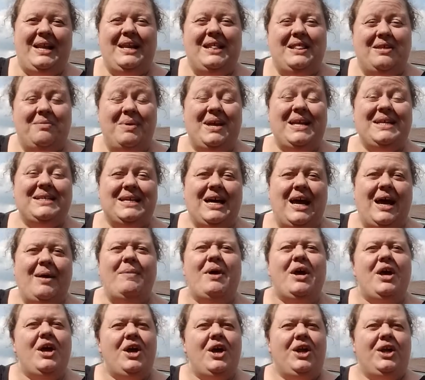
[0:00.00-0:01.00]
And in the meantime,
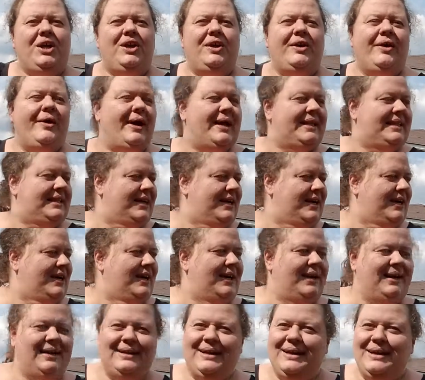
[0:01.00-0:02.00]
you go out
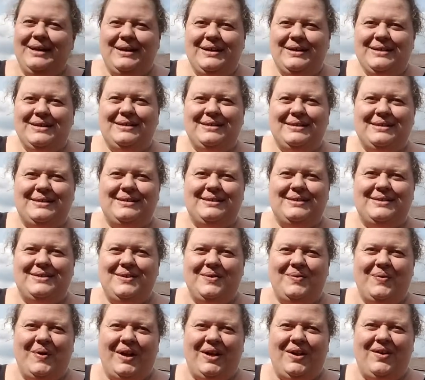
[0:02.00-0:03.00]
there and
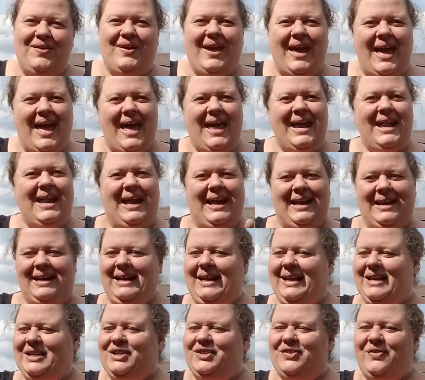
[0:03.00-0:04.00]
do what you can and
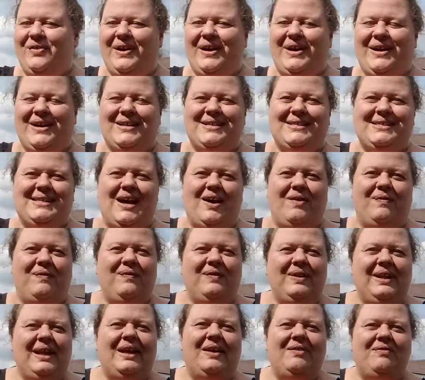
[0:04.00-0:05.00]
enjoy yourself.
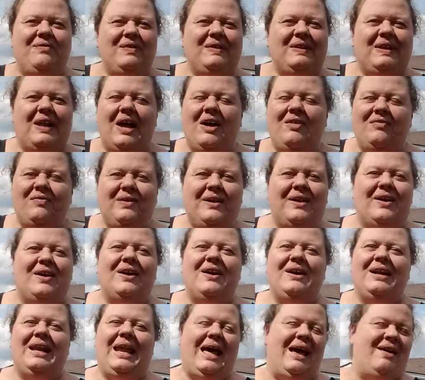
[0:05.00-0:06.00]
Live, love,
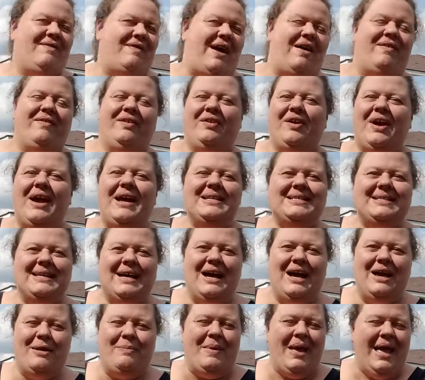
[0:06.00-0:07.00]
learn, laugh, have a great
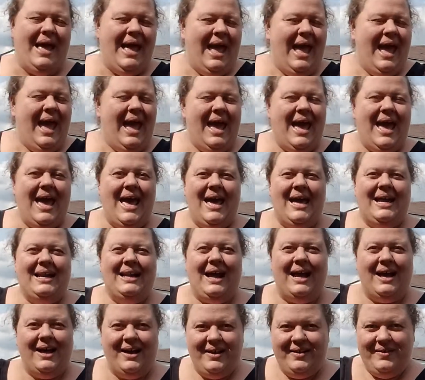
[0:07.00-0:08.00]
time, and
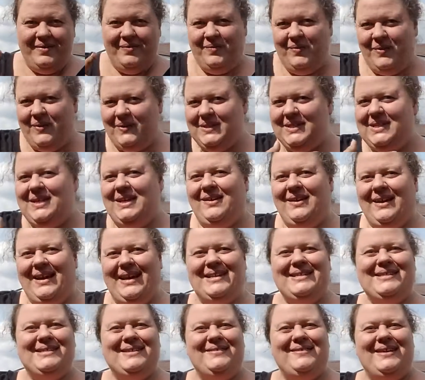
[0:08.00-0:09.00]
we'll see you
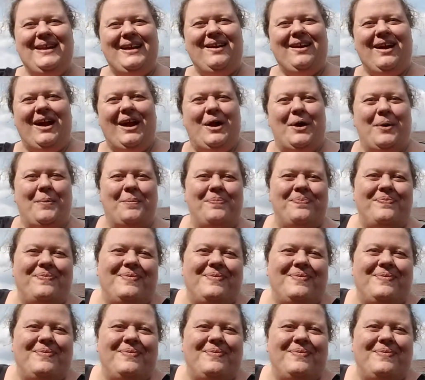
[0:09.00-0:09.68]
again soon here, I hope.